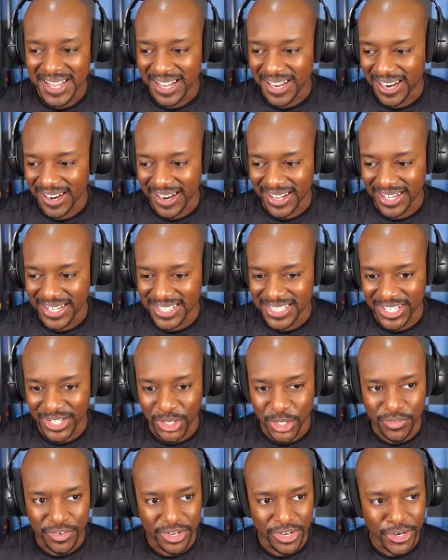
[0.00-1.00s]
right, let's head
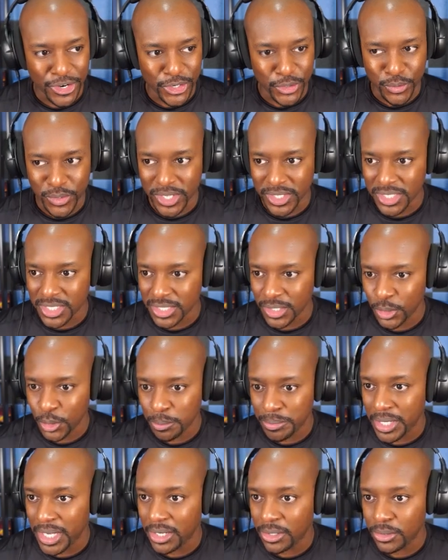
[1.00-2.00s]
over here and read this little
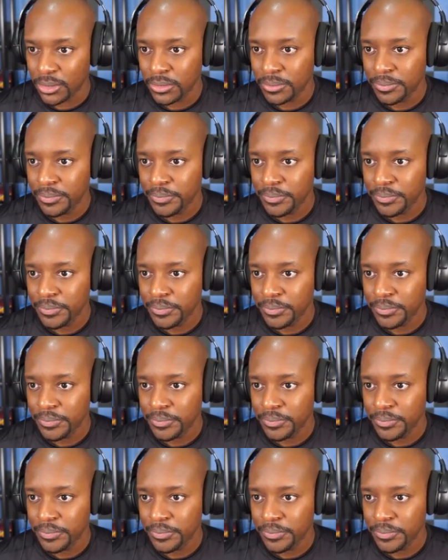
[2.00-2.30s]
panel.